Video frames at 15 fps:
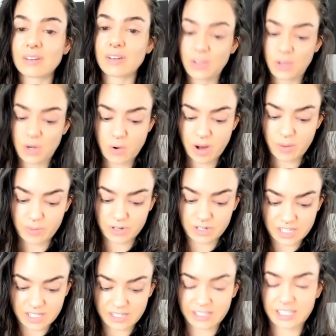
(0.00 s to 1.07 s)
I
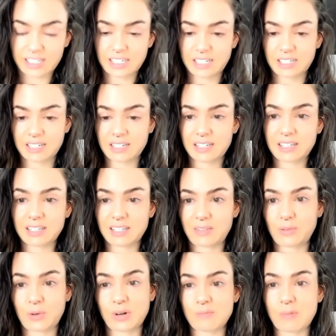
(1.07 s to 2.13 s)
personally,
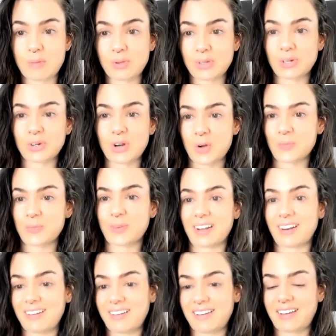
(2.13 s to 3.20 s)
well, maybe you don't know, but
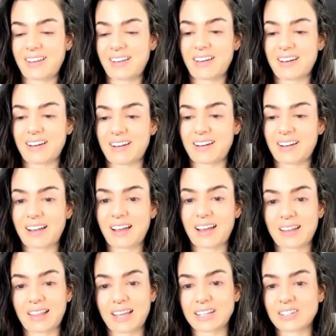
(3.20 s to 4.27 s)

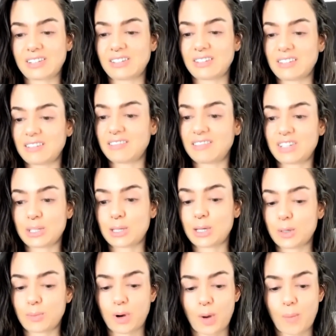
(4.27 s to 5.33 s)
I like to just get
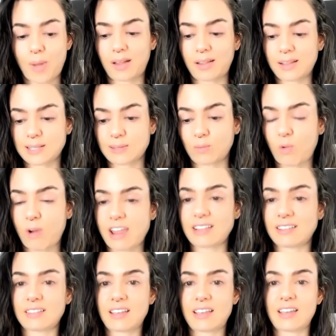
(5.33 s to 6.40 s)
a barbell and some
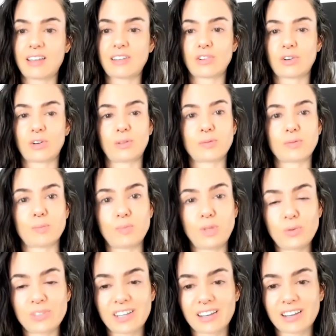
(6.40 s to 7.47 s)
weights and turn on some
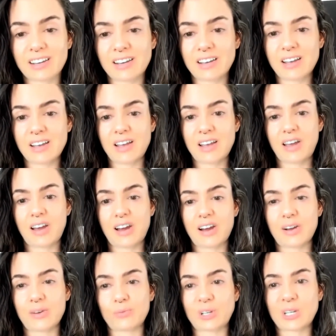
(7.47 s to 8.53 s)
music.
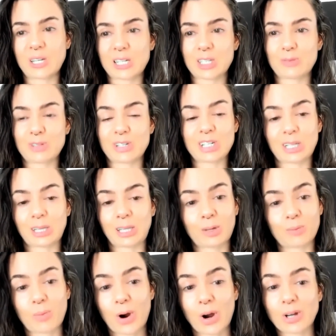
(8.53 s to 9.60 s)
Rage Against the Machine and
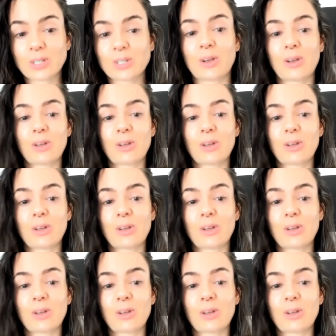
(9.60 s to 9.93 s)
Linkin Parks.